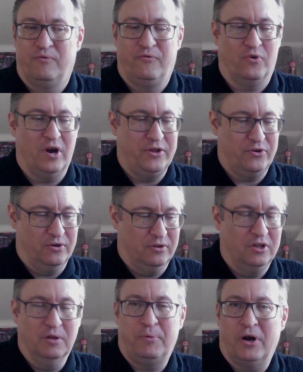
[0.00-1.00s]
for either
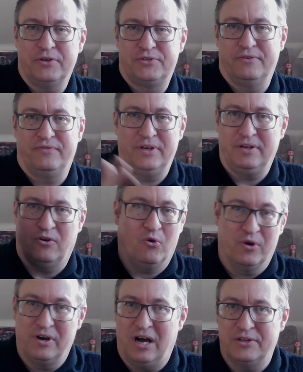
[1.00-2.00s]
little parts of it
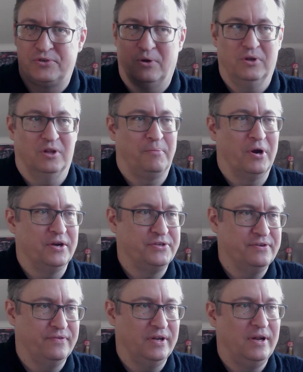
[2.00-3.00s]
or not so little
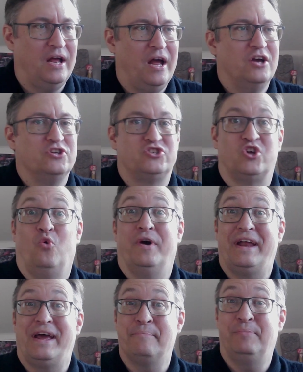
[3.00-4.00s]
parts of it. So
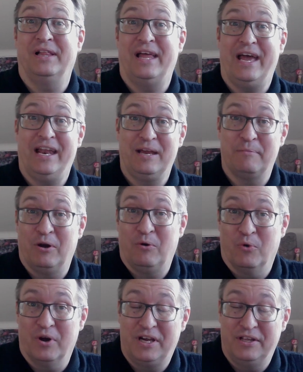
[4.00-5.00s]
when I'm planning my
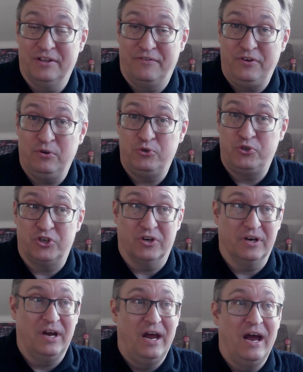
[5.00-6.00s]
work in the
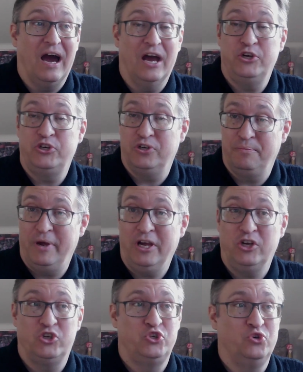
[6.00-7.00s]
future, I should
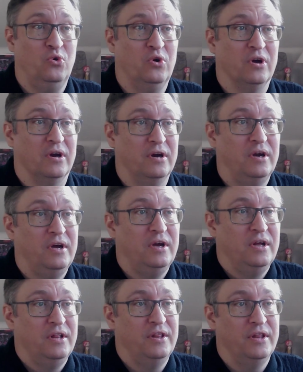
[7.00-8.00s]
make sure
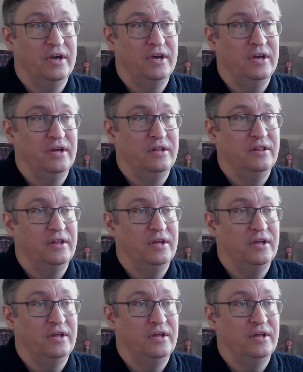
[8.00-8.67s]
that